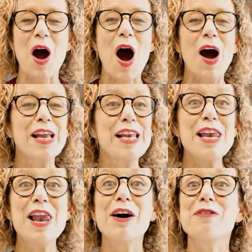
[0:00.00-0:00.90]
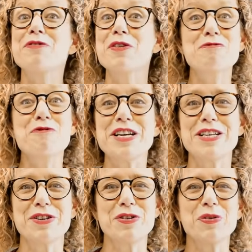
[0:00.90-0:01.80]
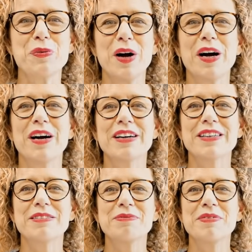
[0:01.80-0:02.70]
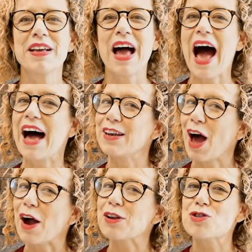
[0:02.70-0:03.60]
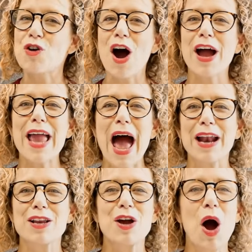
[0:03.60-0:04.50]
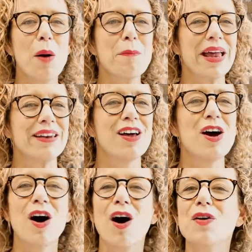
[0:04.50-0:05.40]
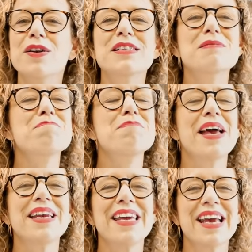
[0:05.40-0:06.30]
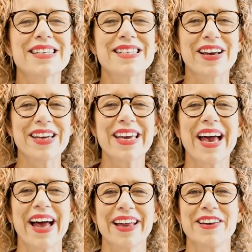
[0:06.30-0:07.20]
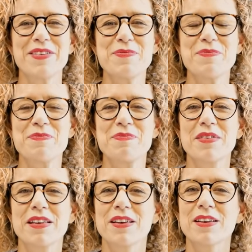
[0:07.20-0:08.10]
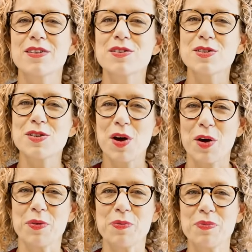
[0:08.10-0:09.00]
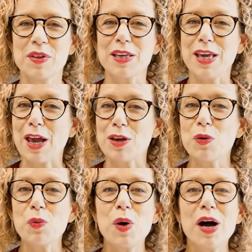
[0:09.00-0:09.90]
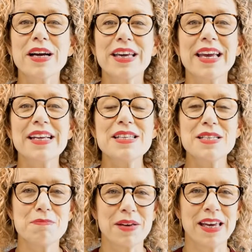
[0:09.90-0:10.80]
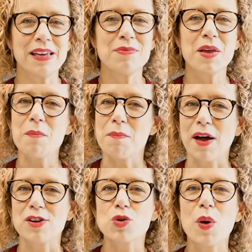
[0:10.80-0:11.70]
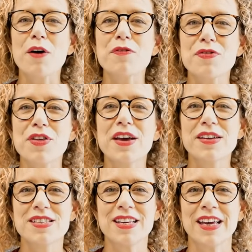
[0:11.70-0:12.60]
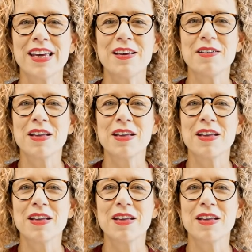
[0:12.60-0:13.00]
I love reading your work and I try and comment on as many as I can. So get your work into me by 12:30